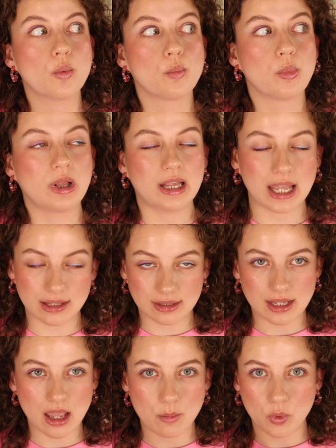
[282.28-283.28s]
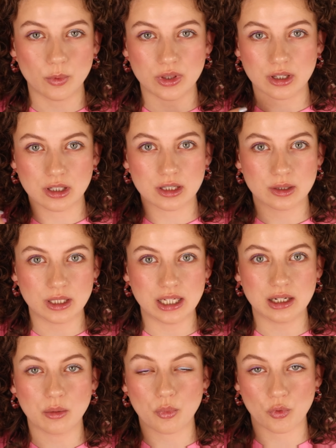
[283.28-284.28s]
blend them with a
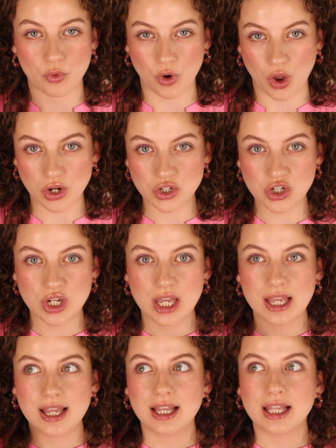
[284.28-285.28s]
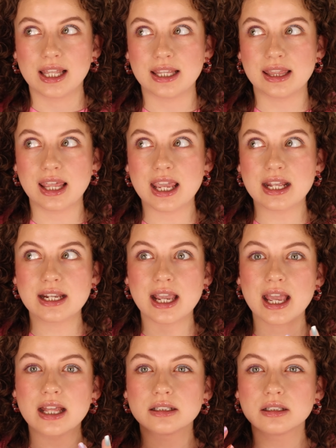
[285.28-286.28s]
clean brush, they
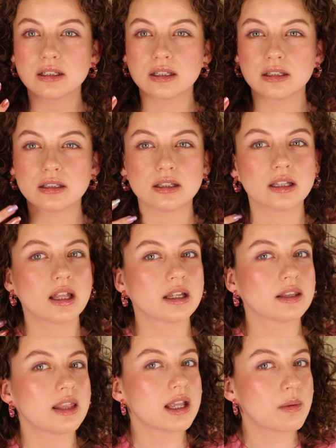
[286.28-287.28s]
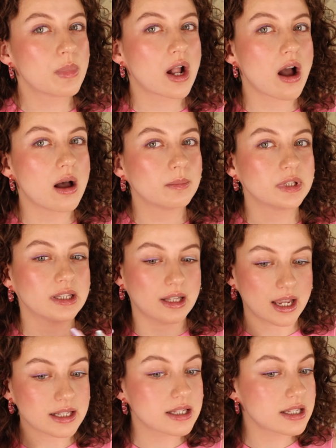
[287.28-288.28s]
can like they can become
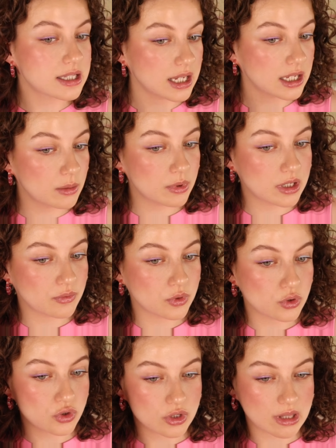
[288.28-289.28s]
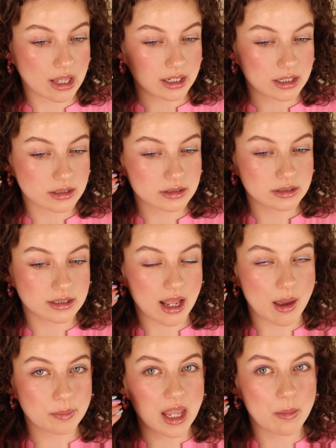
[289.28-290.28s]
less sticky, but if you just like
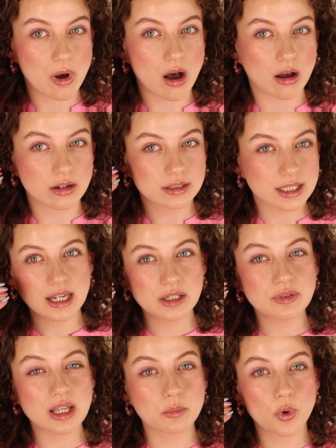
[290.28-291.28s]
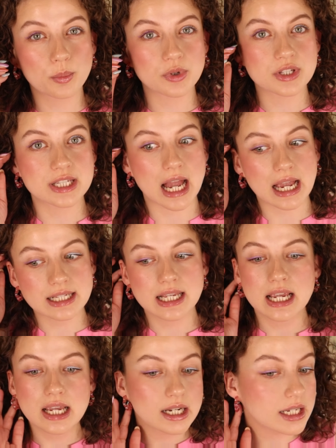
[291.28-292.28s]
dab them on, kind of like more precise,
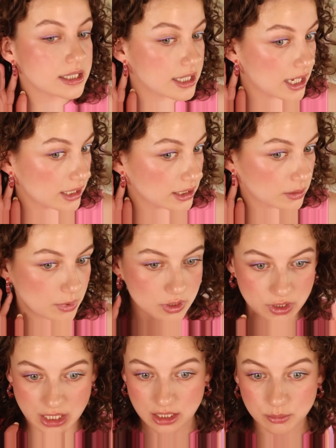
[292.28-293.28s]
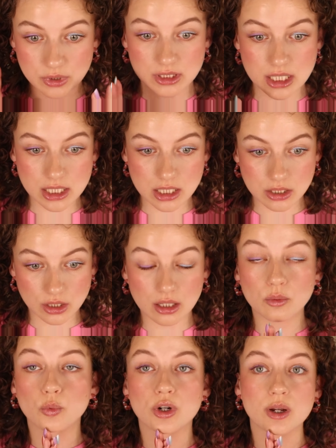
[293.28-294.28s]
they stay a little bit sticky. But this is
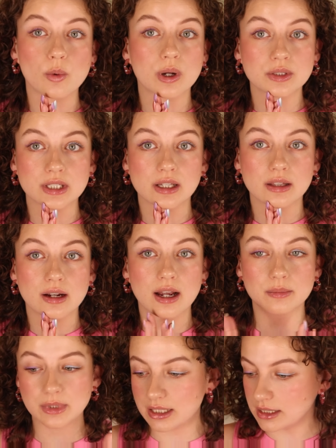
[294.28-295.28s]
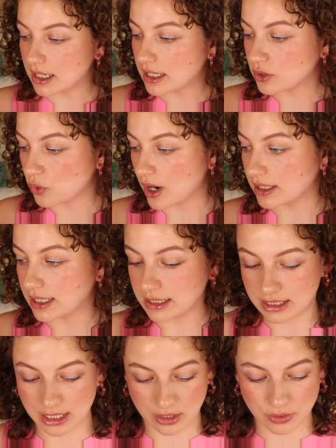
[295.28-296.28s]
like working well together. I'm glad that I tried
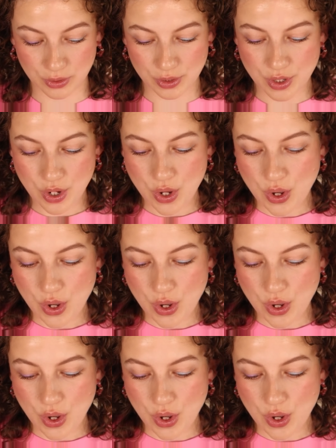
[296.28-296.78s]
it together.